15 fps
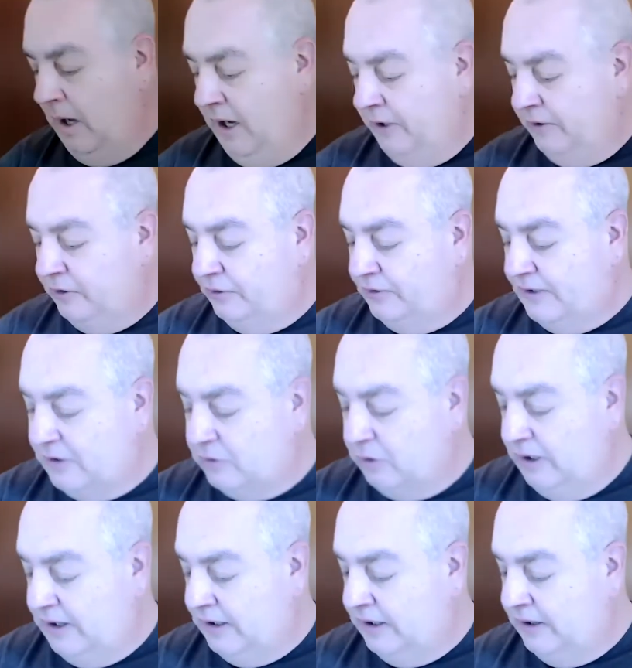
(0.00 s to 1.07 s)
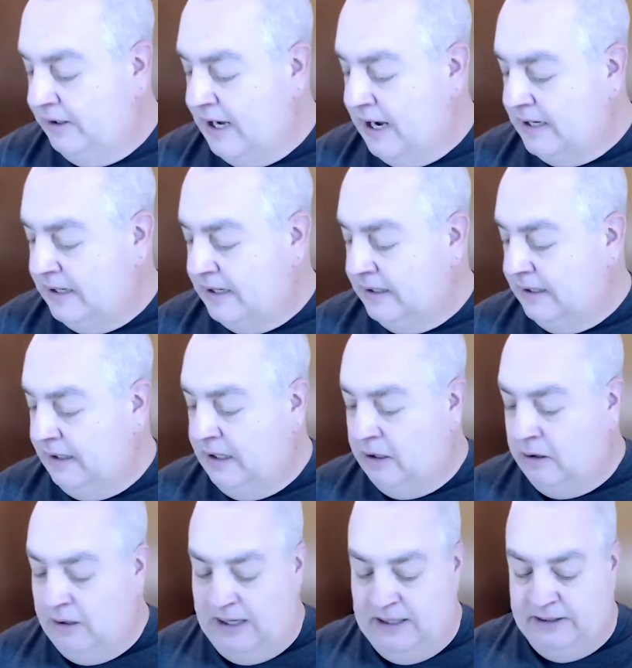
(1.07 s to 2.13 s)
So essentially, the idea
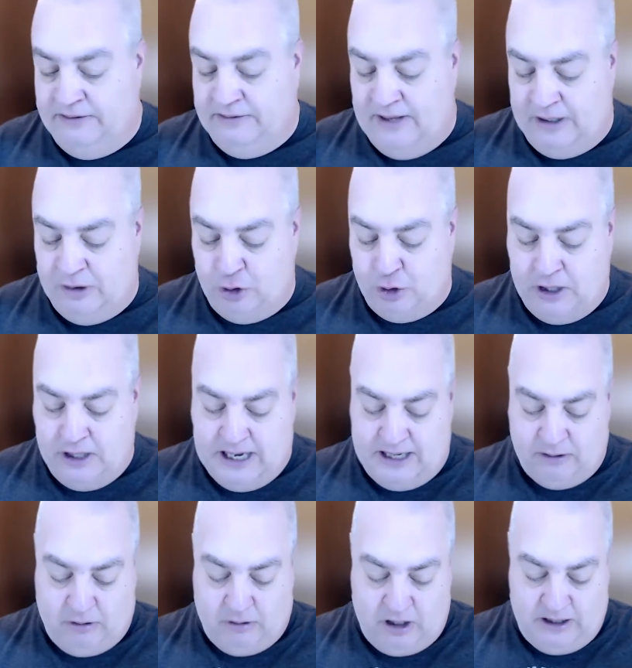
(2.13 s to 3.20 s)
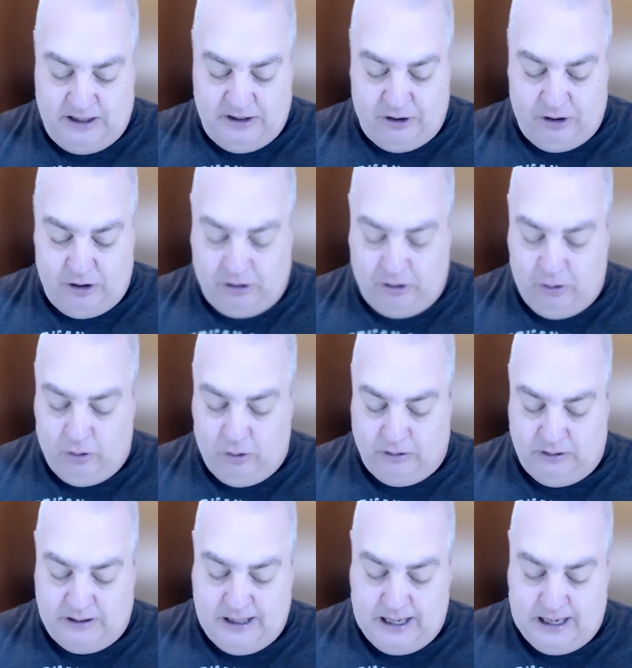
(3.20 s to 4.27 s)
here is that you cannot log into your
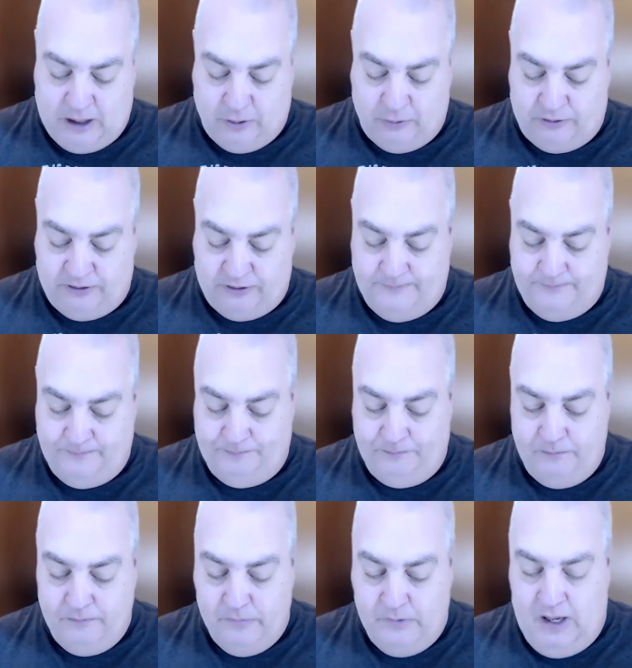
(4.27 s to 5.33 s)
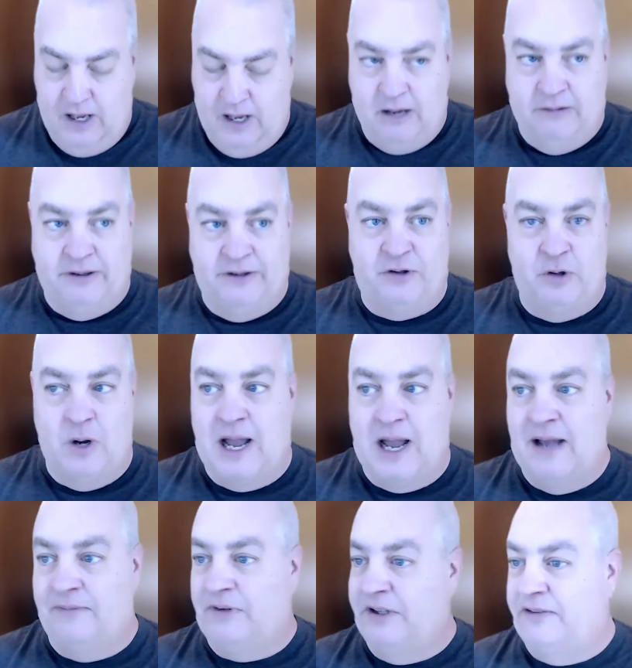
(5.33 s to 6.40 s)
Google account unless you
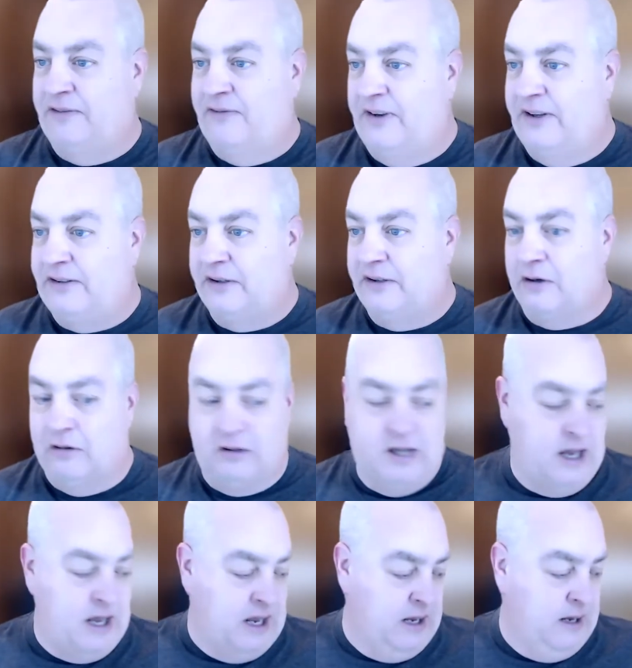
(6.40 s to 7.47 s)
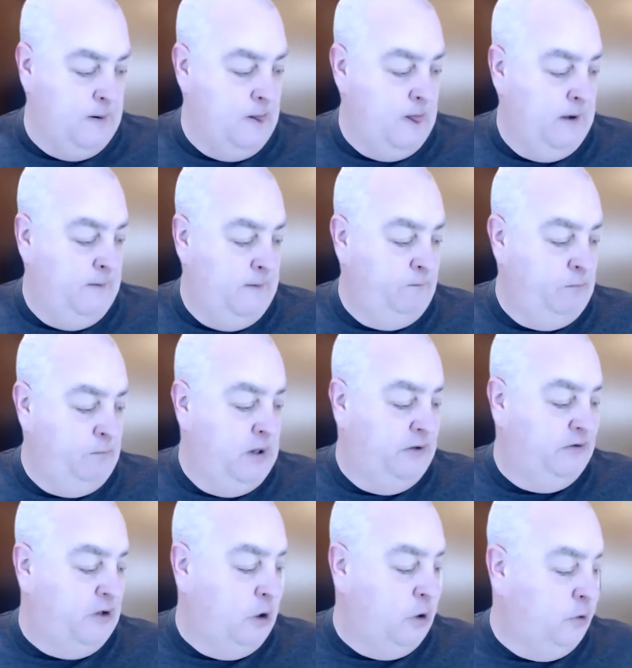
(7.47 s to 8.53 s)
have this physical key.
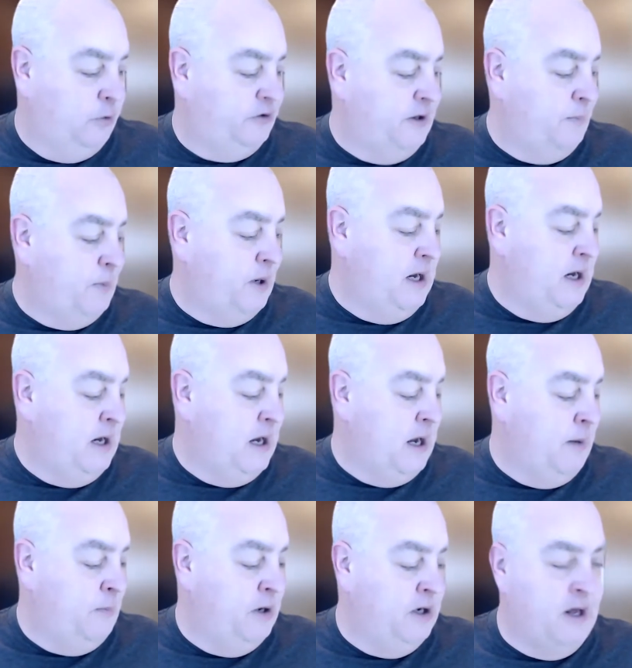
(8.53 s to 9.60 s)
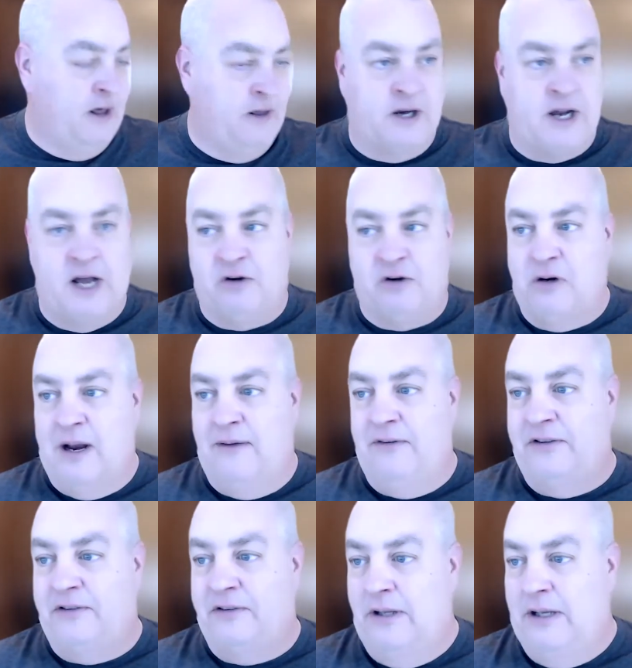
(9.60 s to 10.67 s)
So somebody in another country
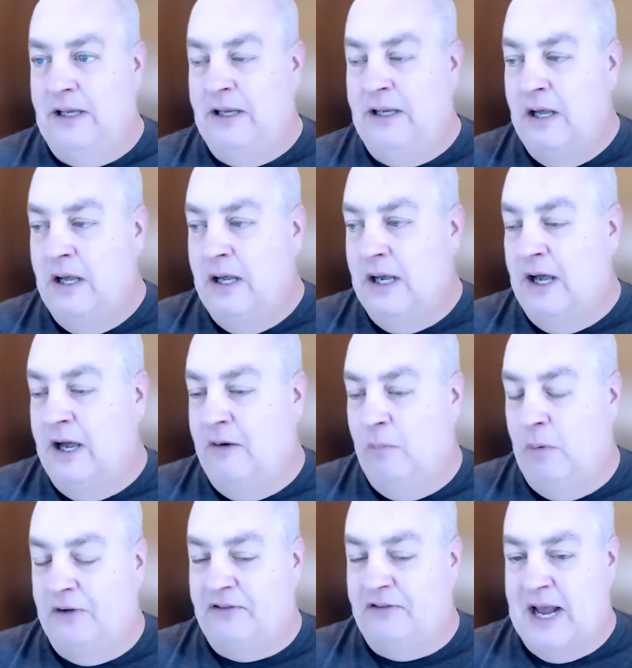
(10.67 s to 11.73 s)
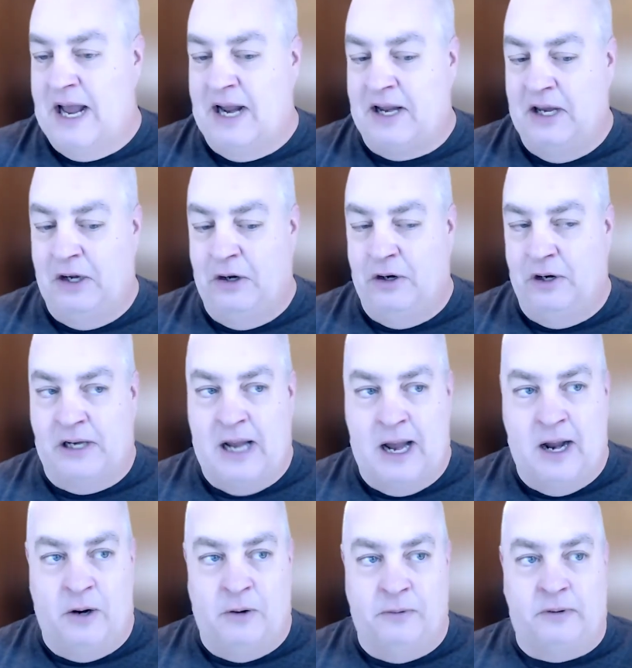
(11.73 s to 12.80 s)
obviously wants to hack in your
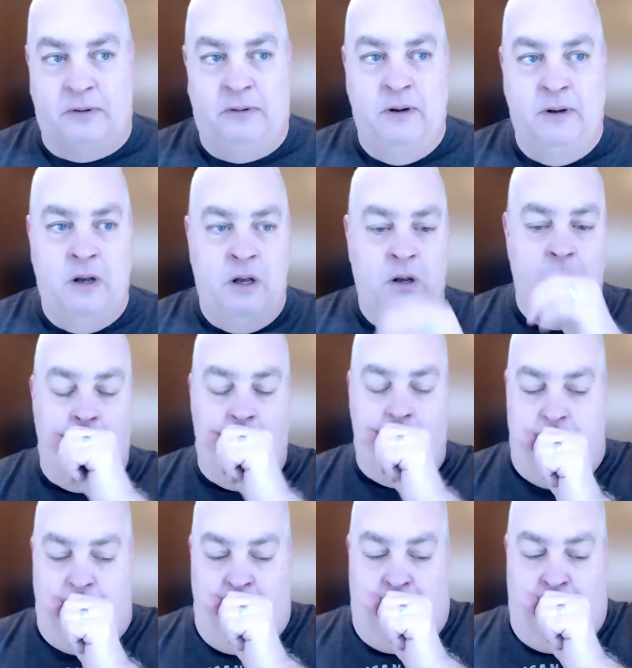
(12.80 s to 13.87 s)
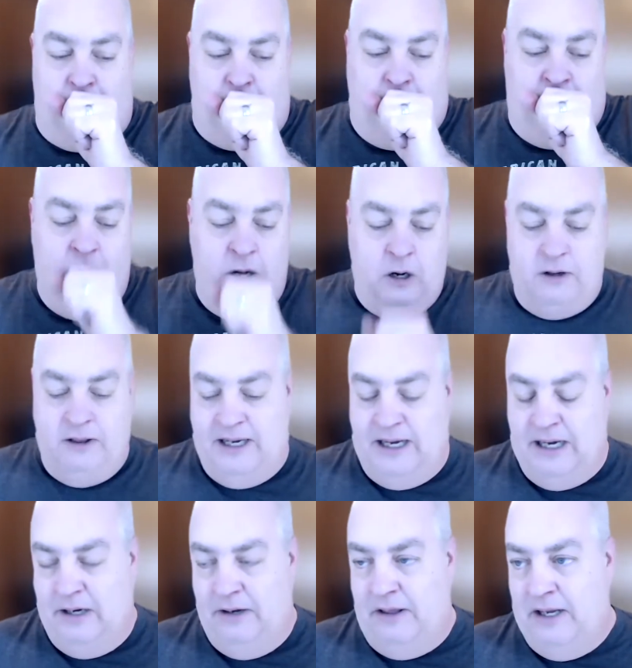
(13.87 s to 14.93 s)
account, but they
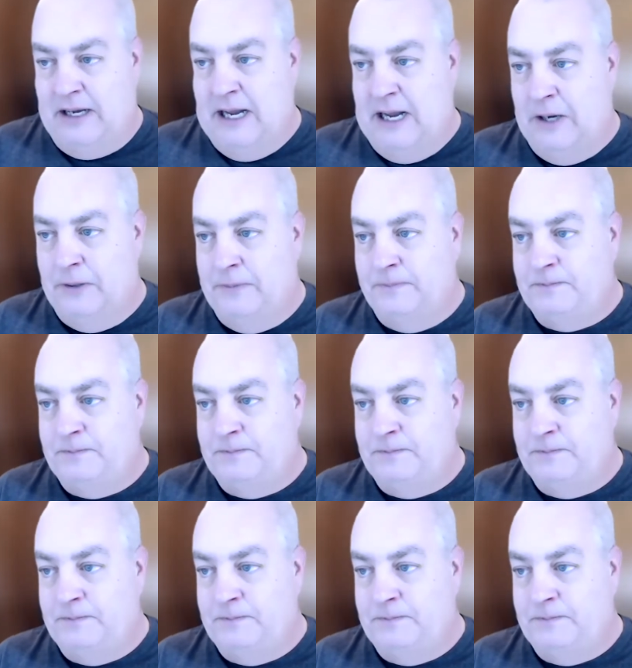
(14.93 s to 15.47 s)
get into the account.